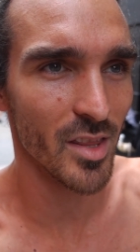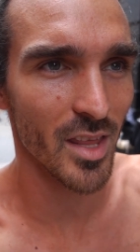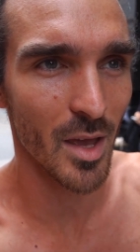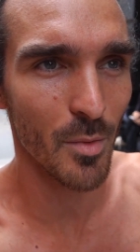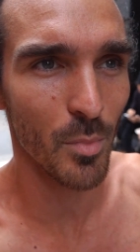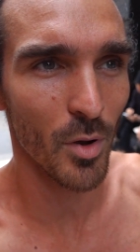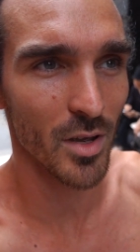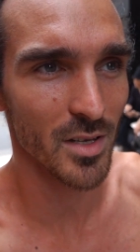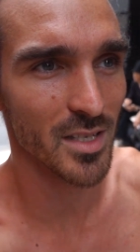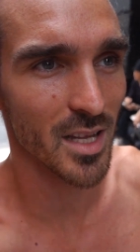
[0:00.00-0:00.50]
at the
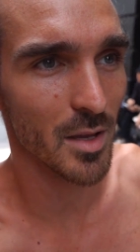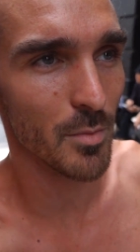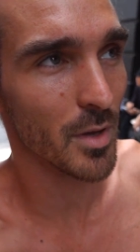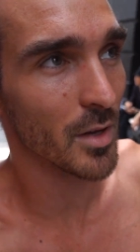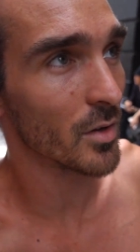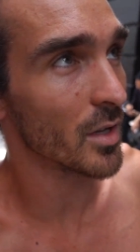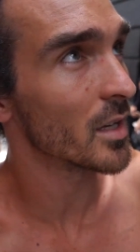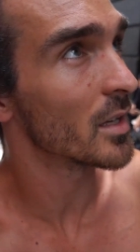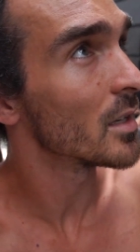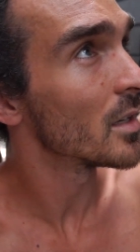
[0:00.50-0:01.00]
Empire State
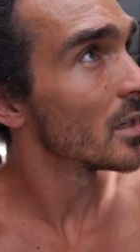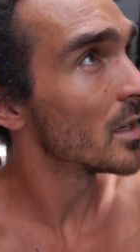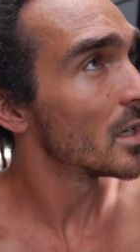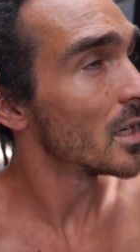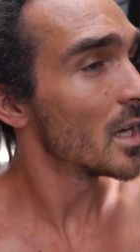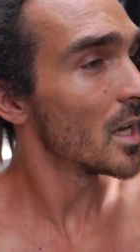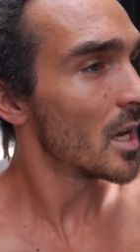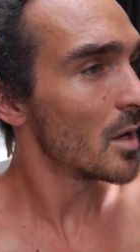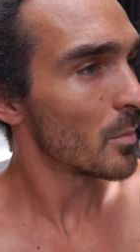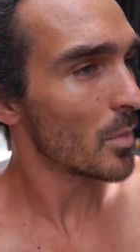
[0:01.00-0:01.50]
Building.
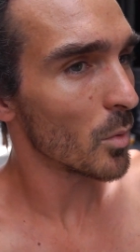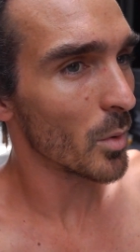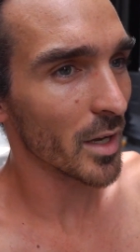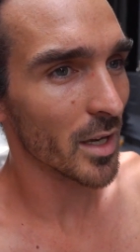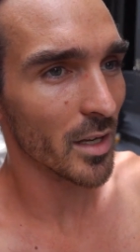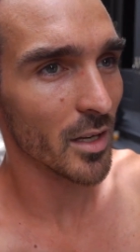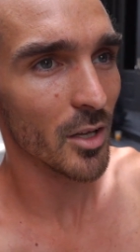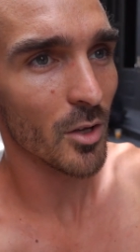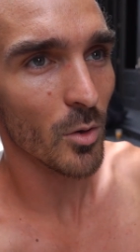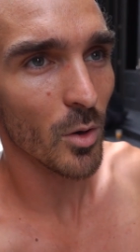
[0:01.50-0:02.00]
But we're
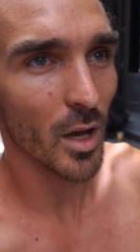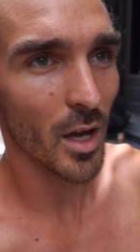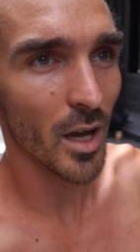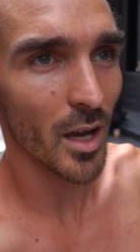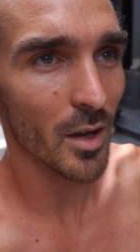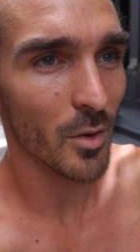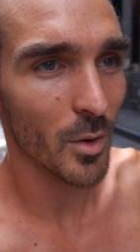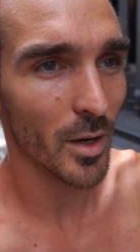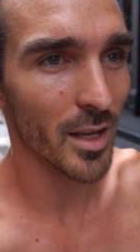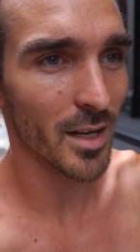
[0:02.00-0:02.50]

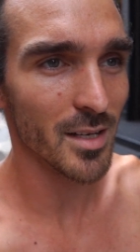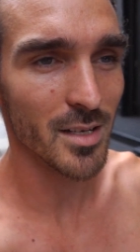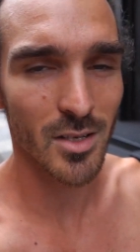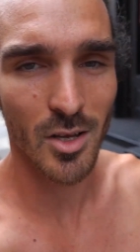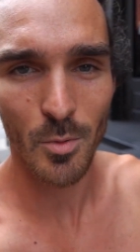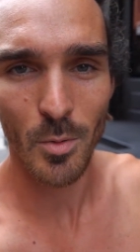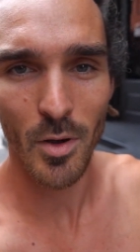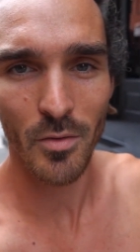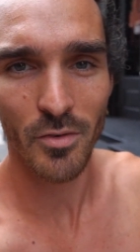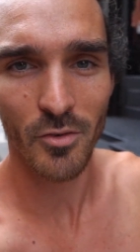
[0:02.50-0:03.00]
gonna
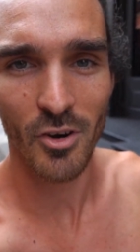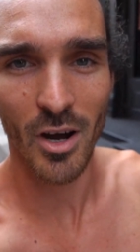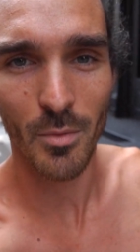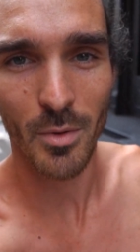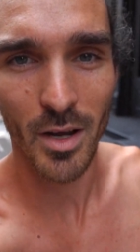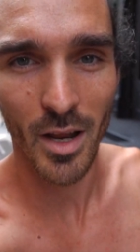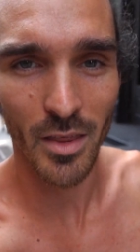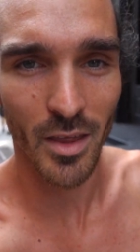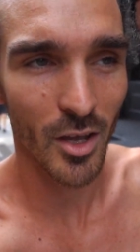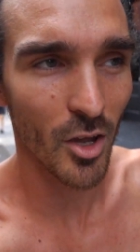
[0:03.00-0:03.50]
stop off and grab
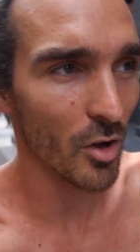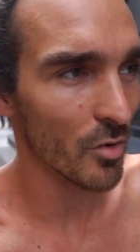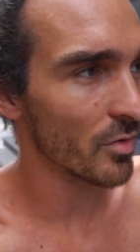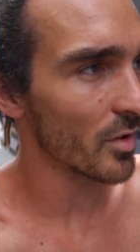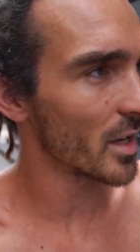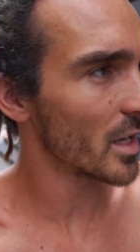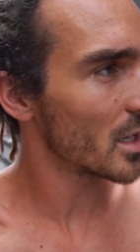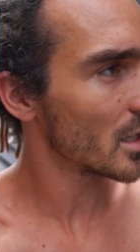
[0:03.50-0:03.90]
another coffee.